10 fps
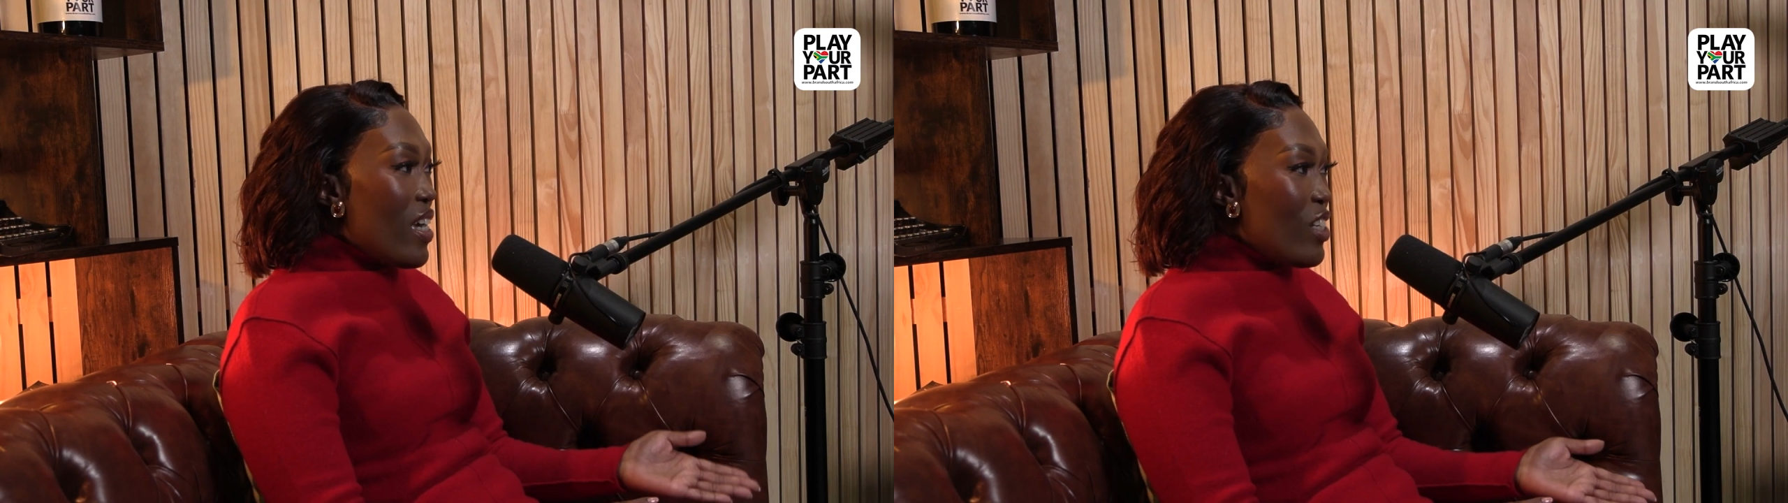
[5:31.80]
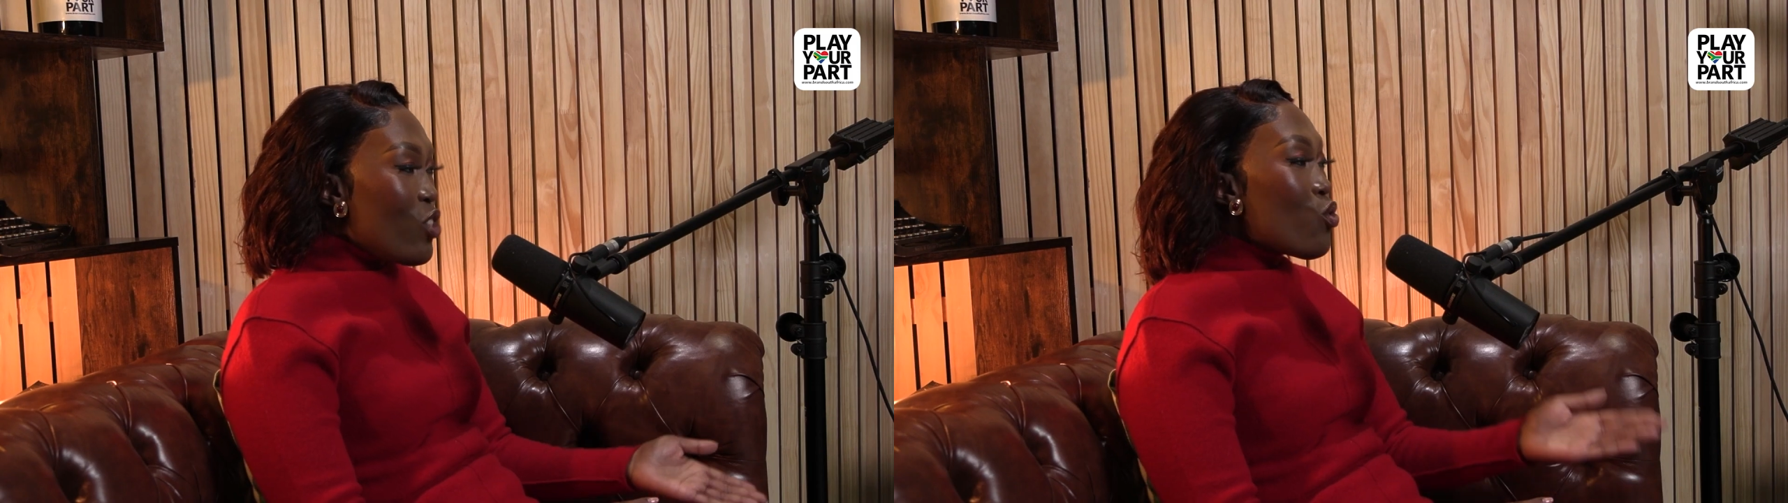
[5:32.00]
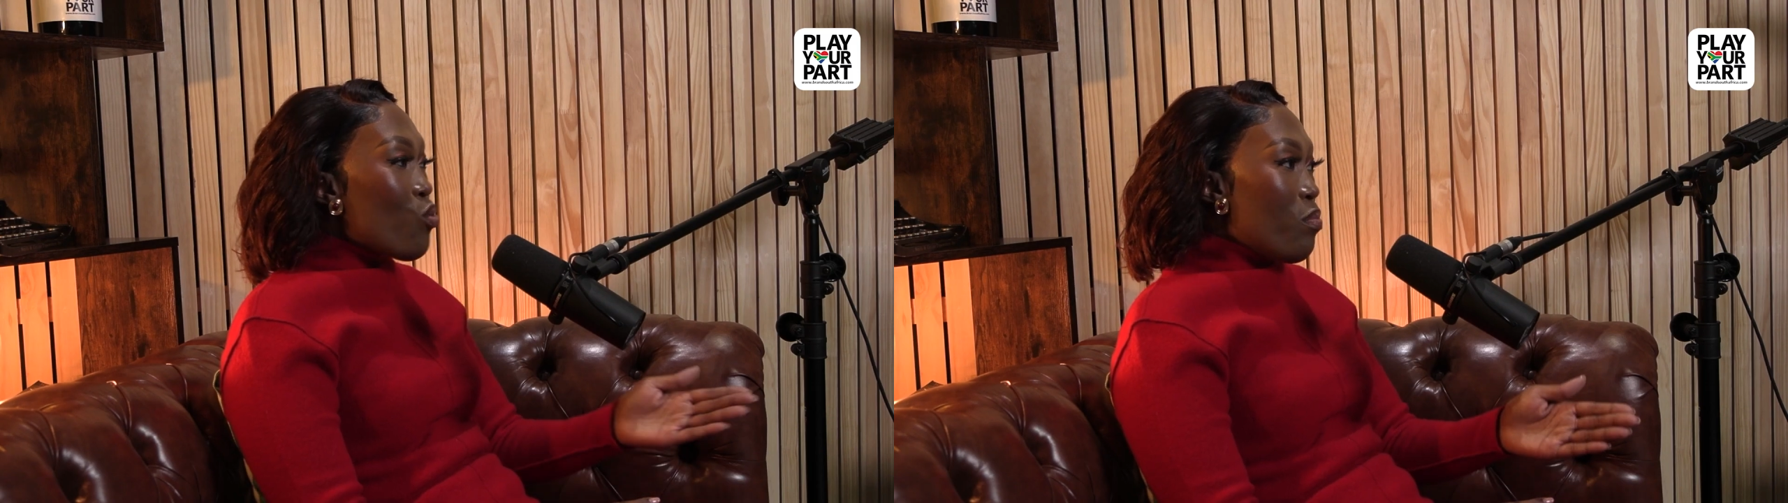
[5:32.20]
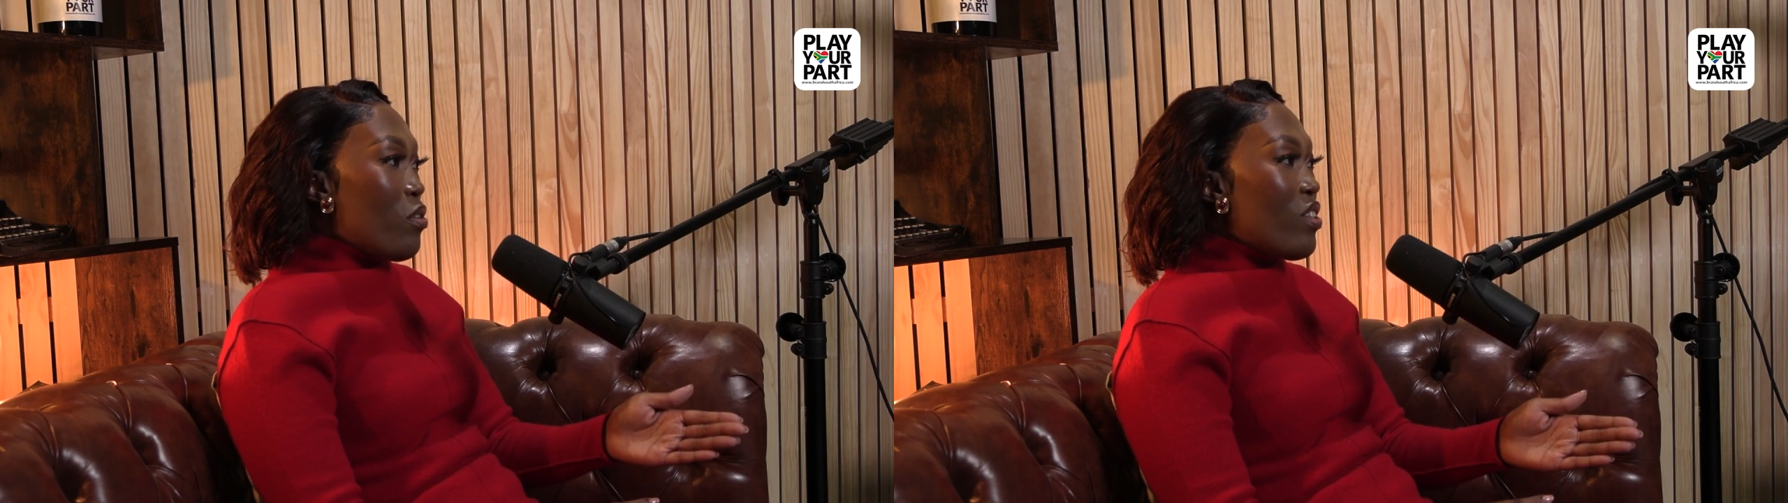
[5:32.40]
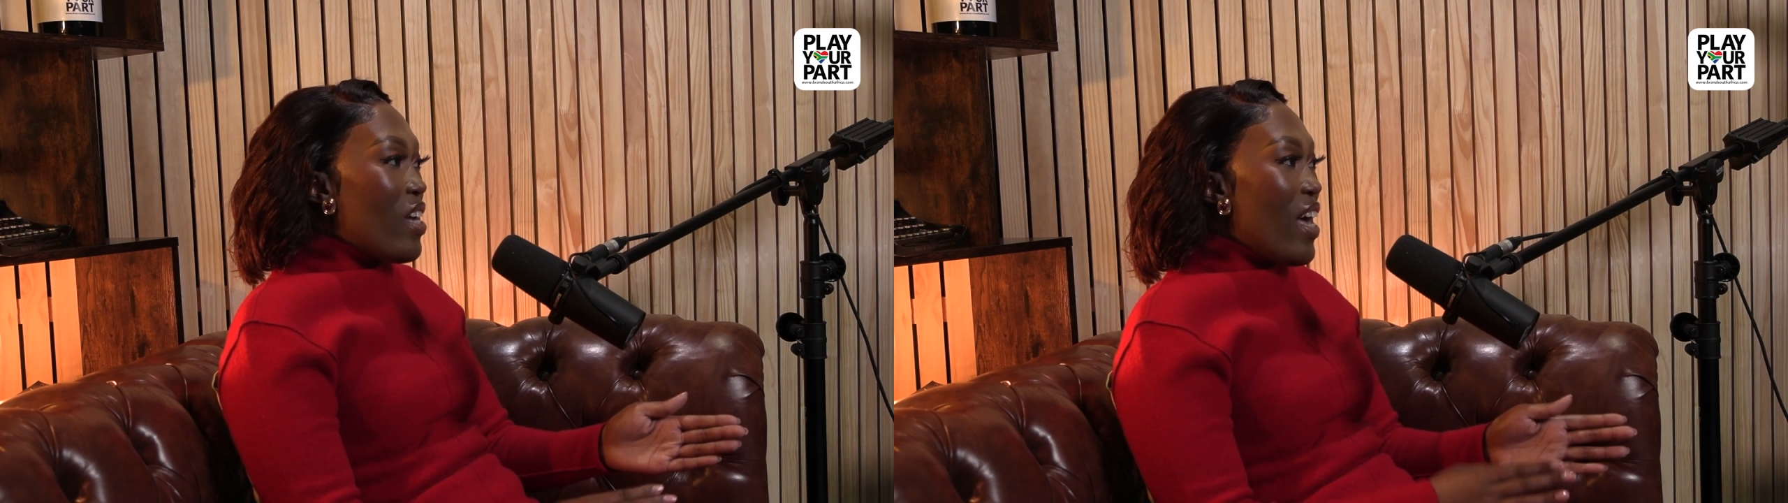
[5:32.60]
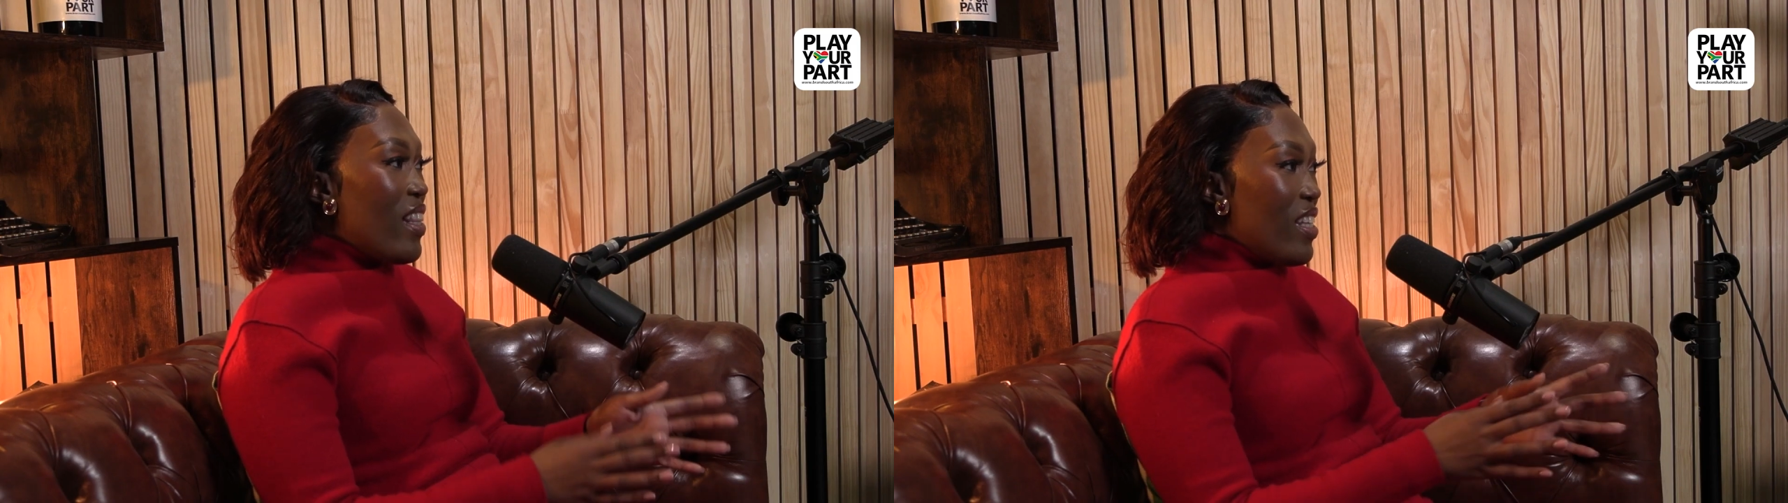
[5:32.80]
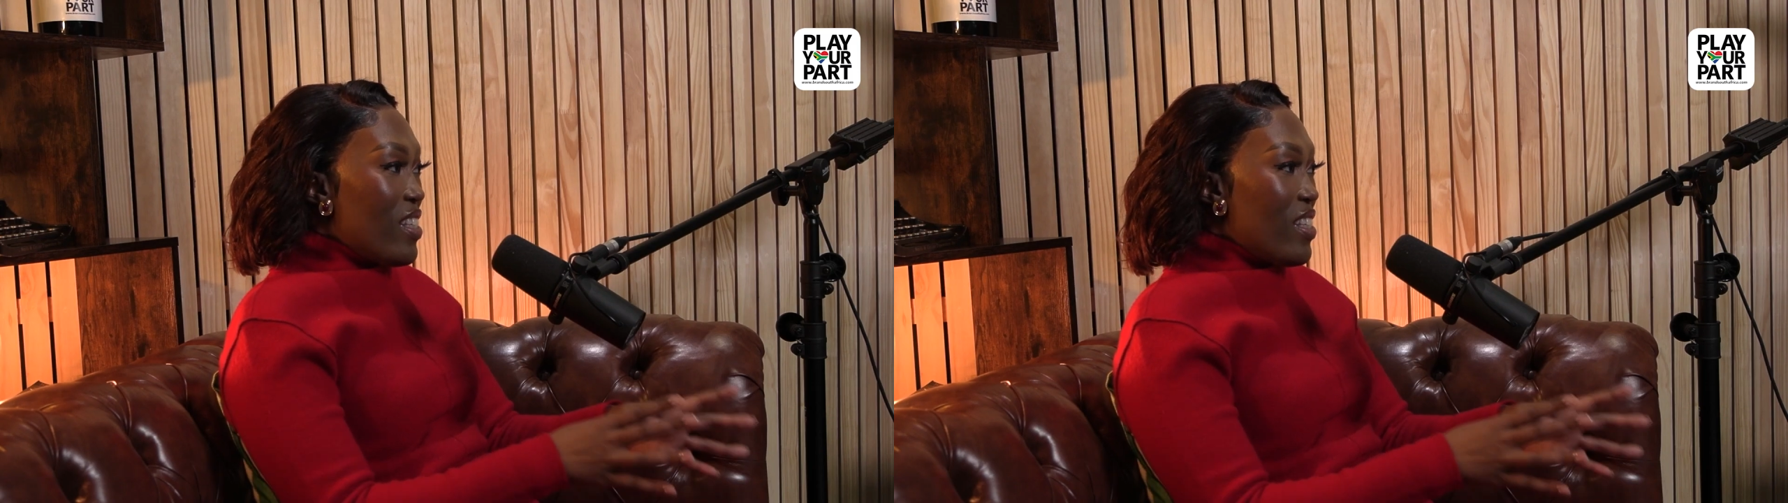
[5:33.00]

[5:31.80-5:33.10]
It's doable, and